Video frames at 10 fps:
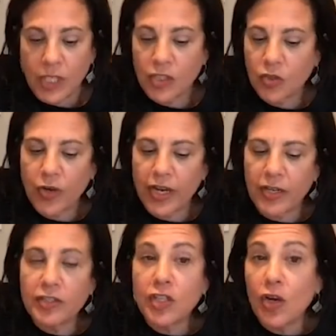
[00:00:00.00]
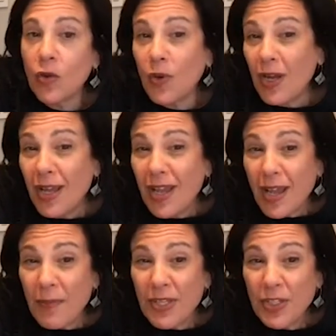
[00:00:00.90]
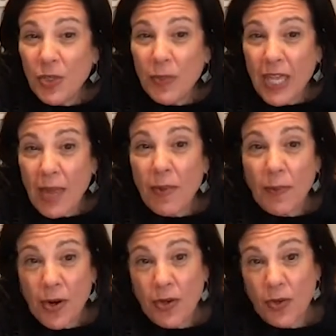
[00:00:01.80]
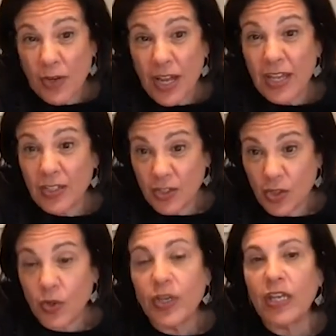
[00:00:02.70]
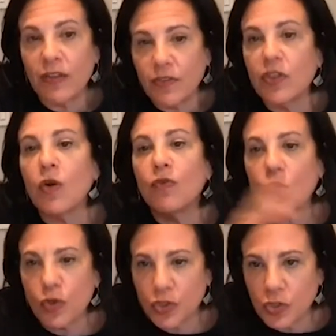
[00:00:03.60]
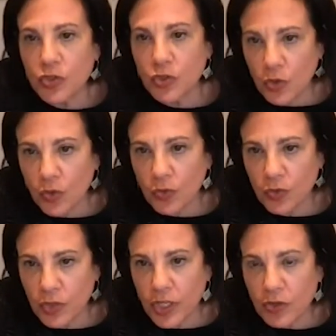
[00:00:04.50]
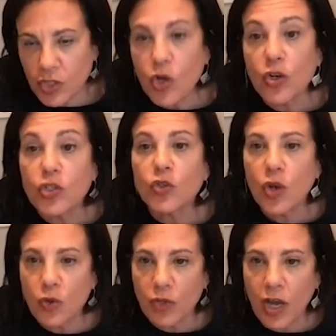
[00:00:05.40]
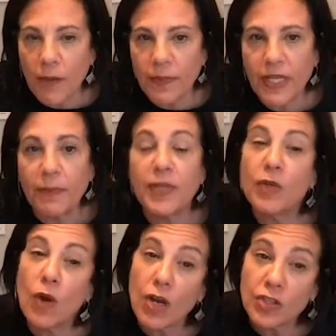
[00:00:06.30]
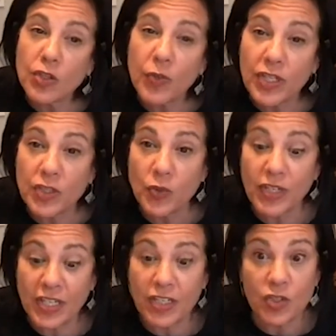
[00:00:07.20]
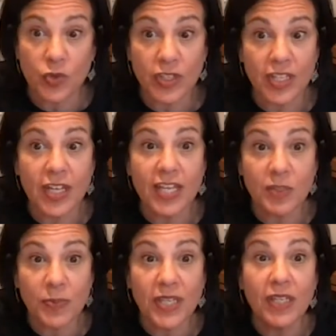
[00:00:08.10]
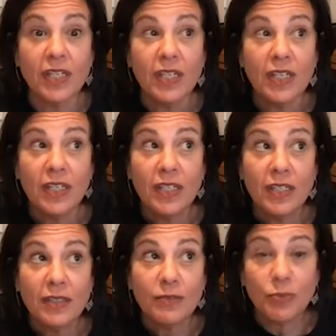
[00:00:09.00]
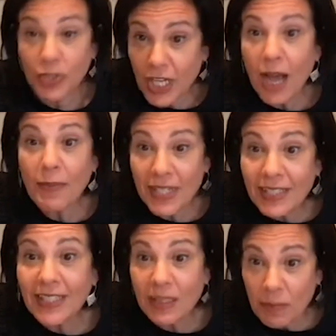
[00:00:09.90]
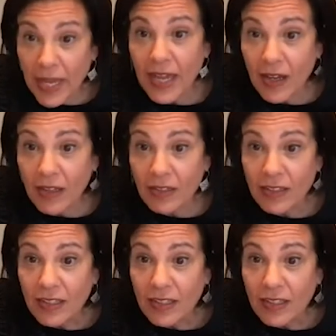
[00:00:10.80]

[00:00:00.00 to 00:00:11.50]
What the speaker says: That's great. So, I mean, you became a partner at age 30, even though, of course, you still, started your own company, but you also went into an industry that has been predominantly male.